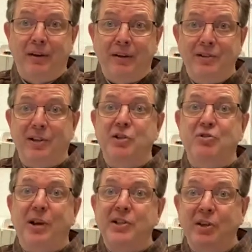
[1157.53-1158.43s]
instead of
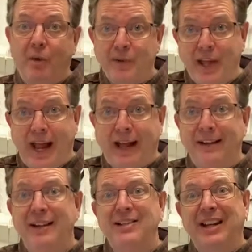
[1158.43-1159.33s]
stressing over that,
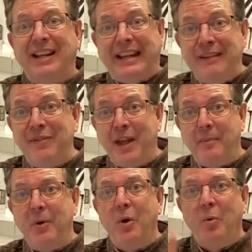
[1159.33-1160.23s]
to give them
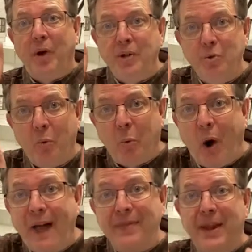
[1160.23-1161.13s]
what you
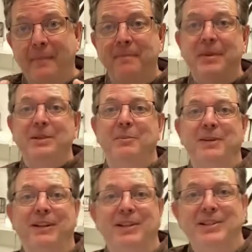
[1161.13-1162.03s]
want them to be
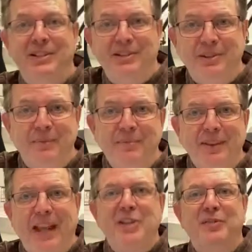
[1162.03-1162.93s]
listening to.
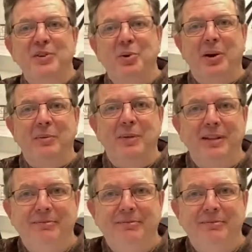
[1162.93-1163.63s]
Thanks for joining me.